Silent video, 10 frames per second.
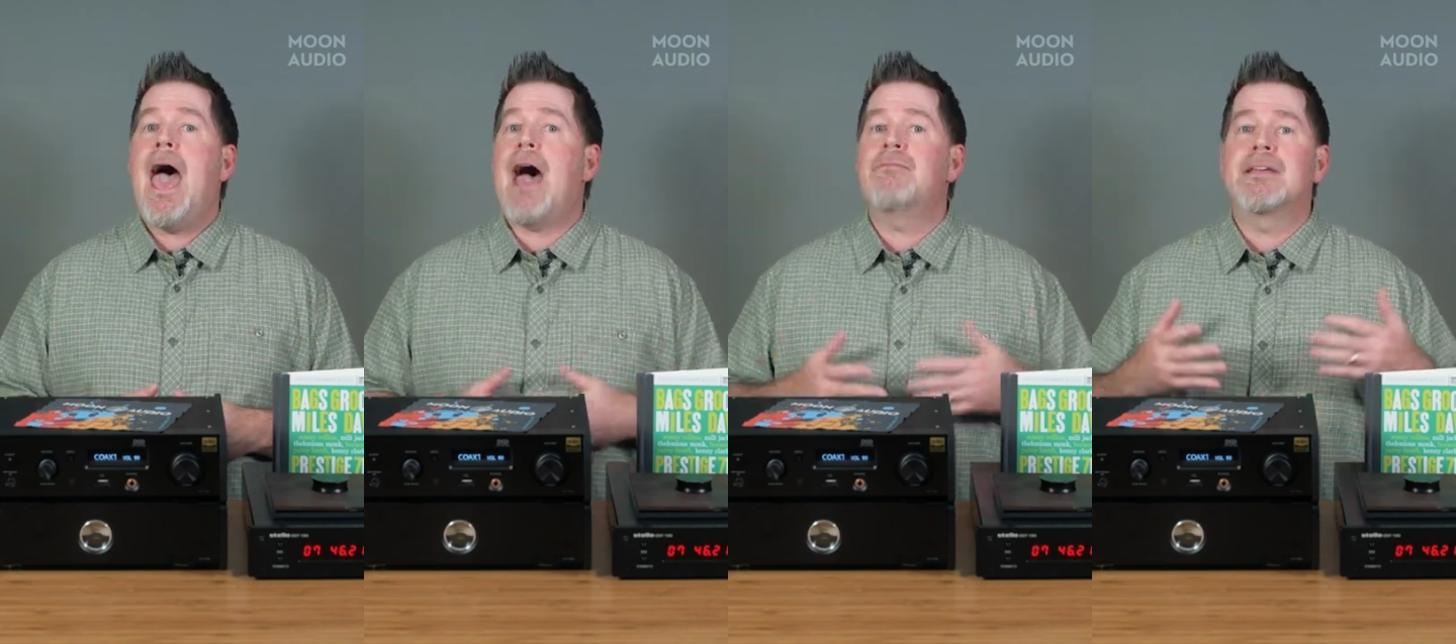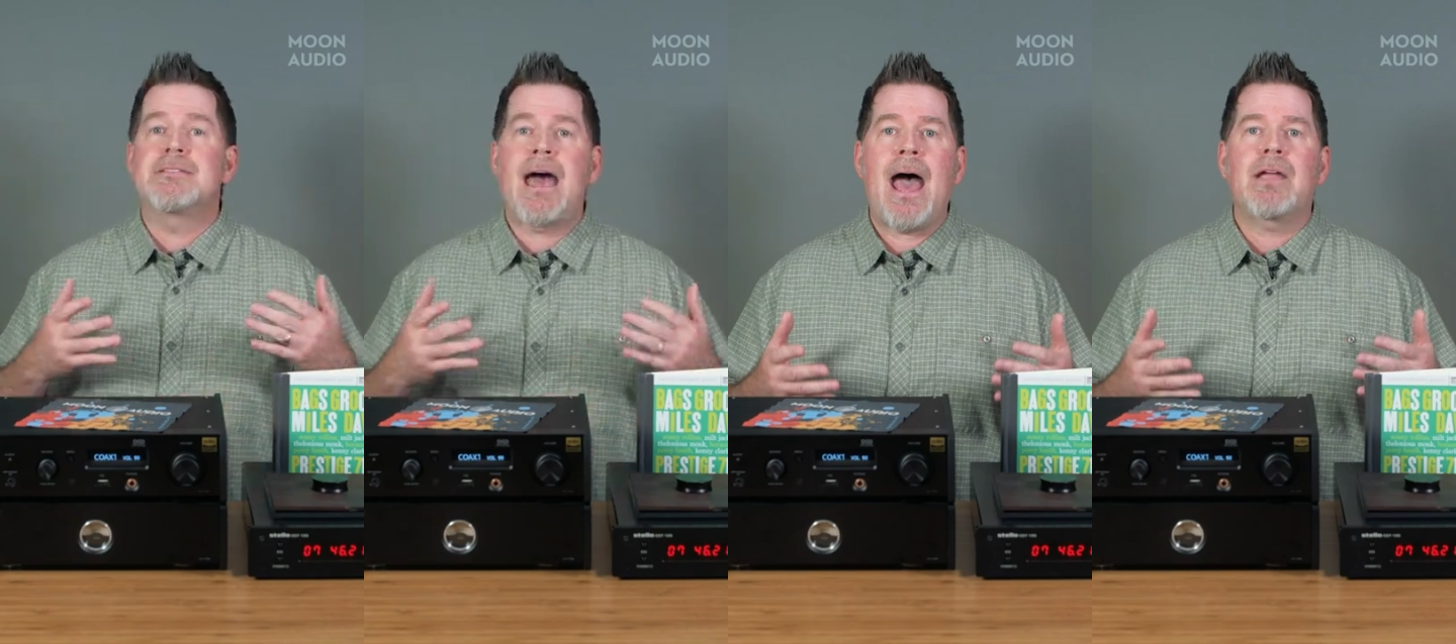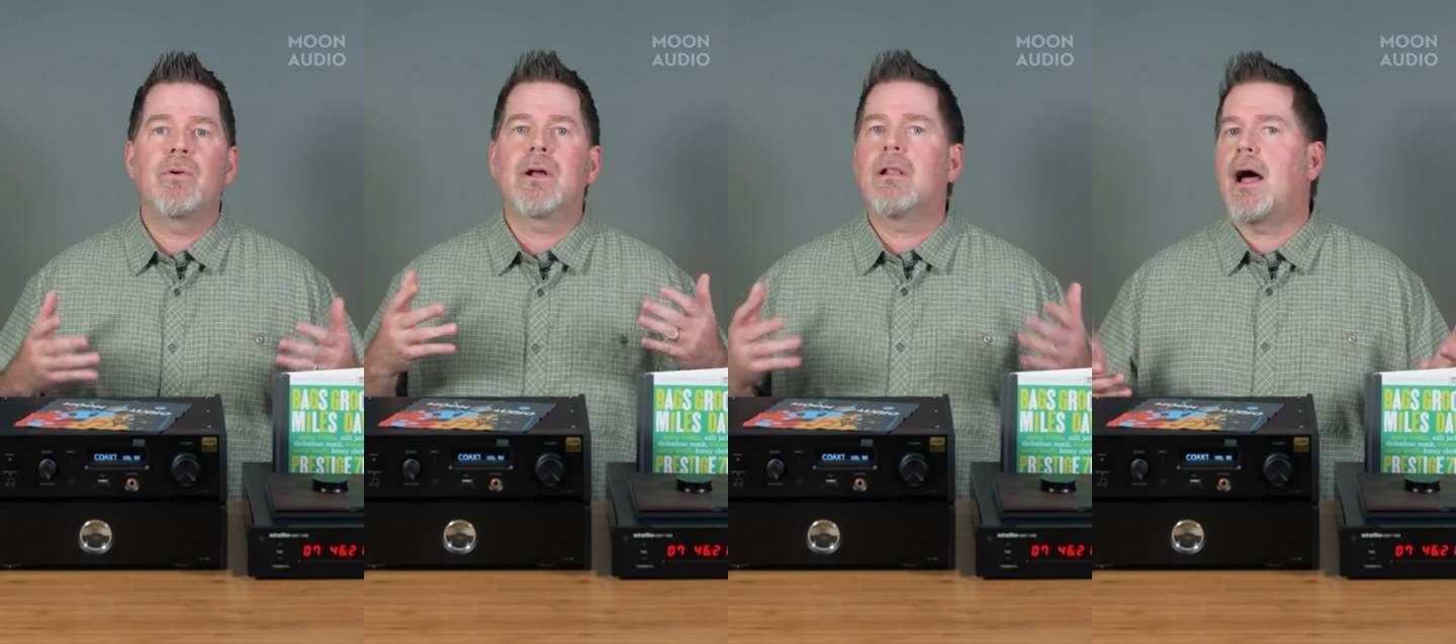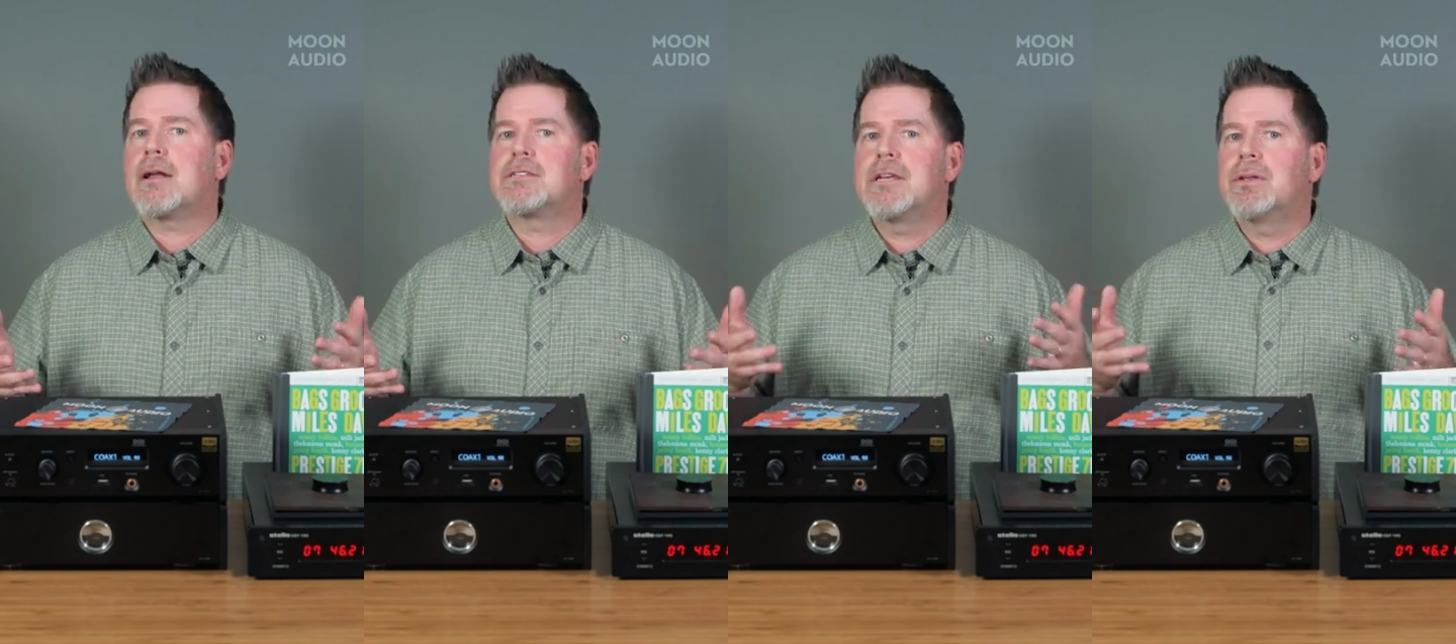Having as accurate a
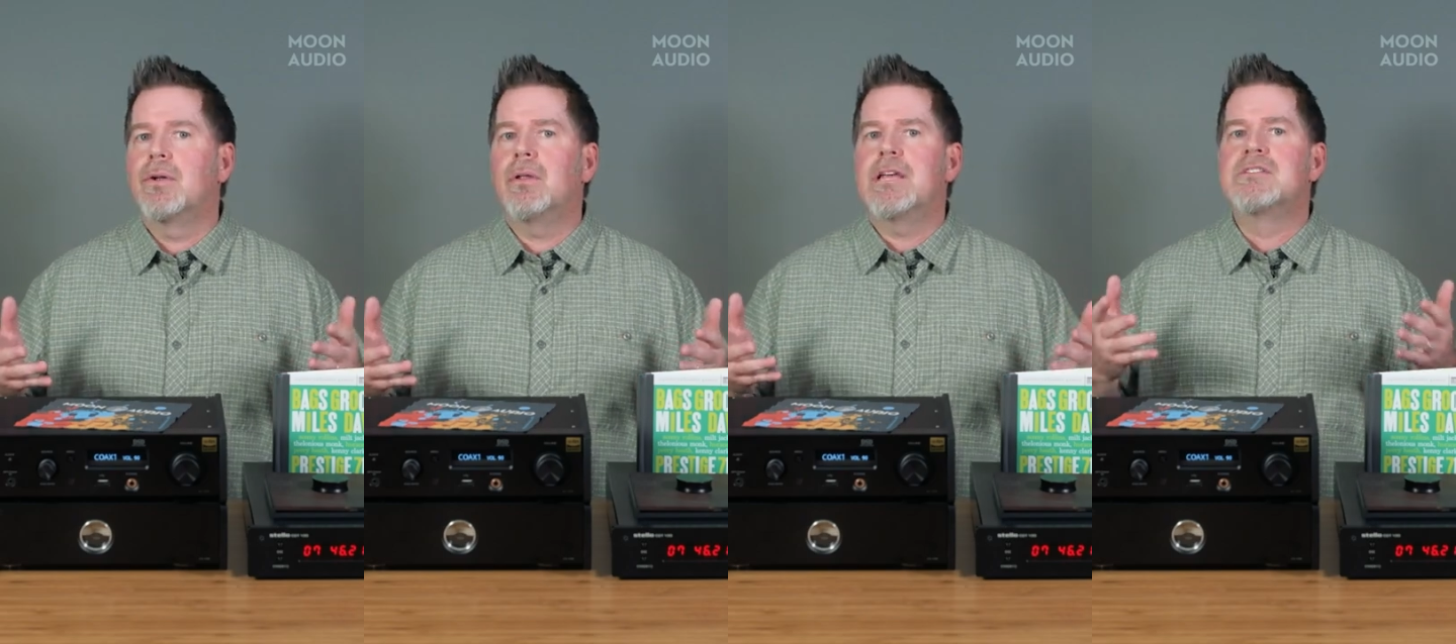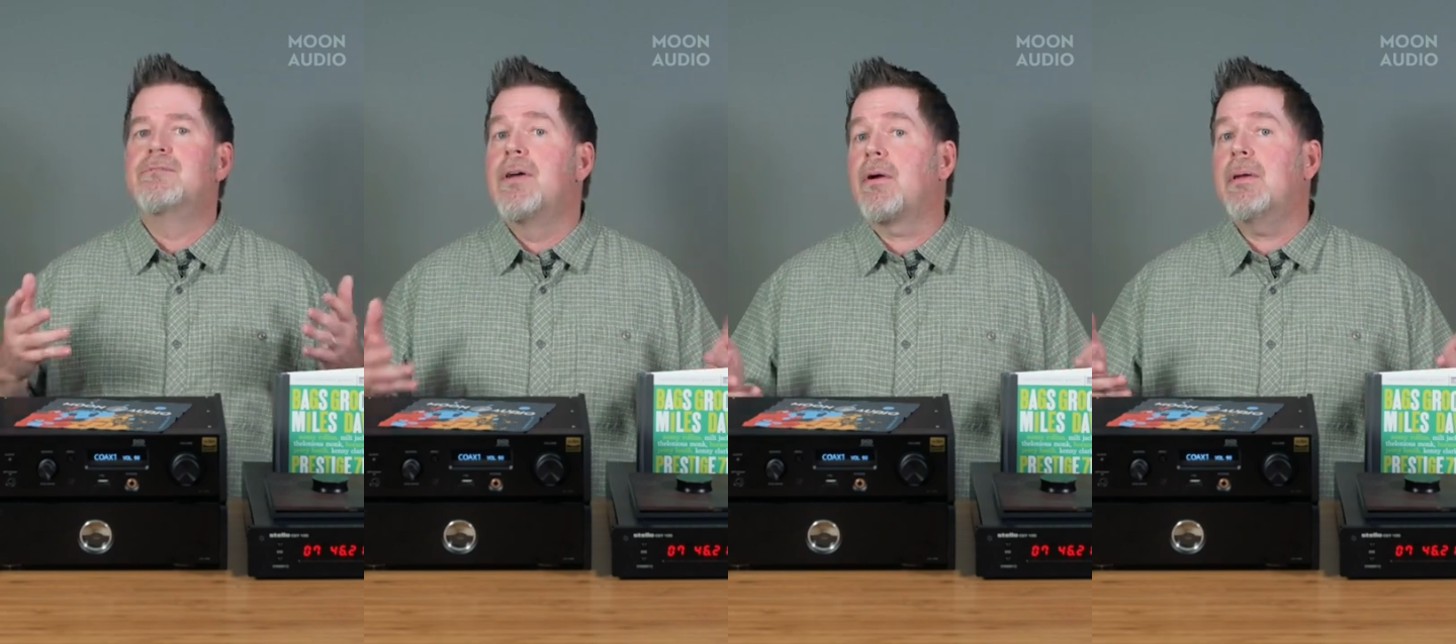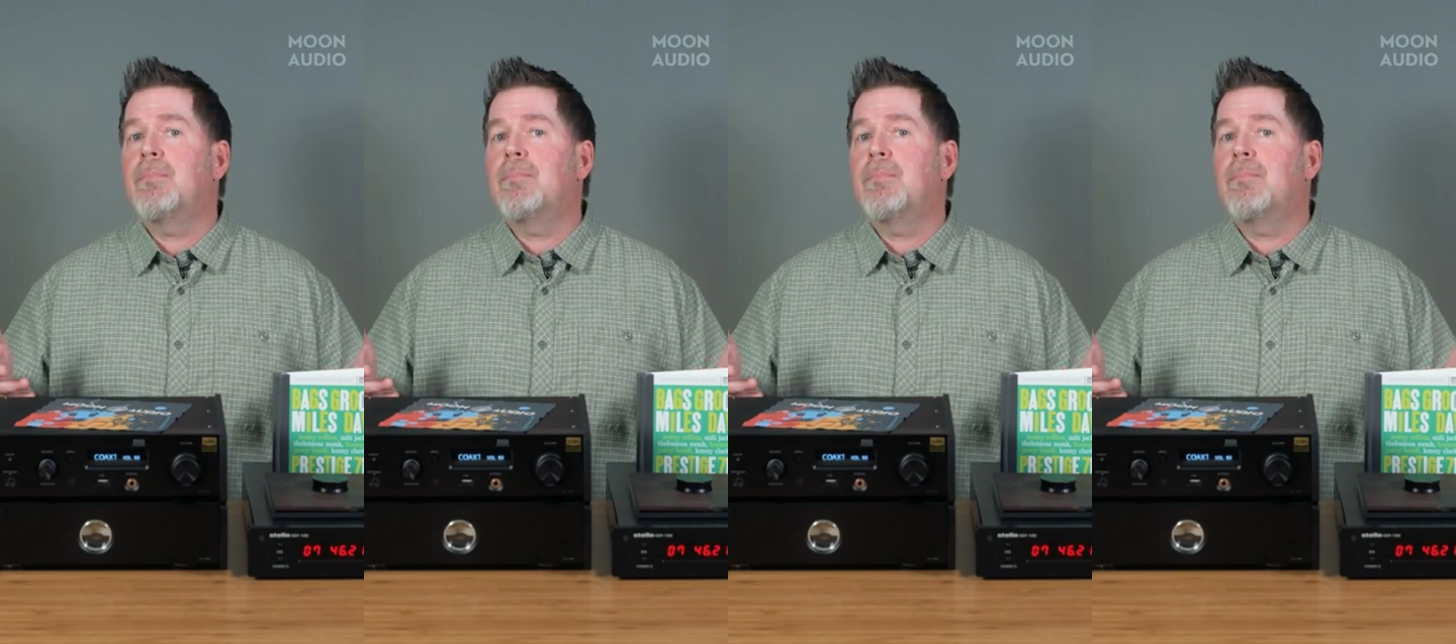clock signal is very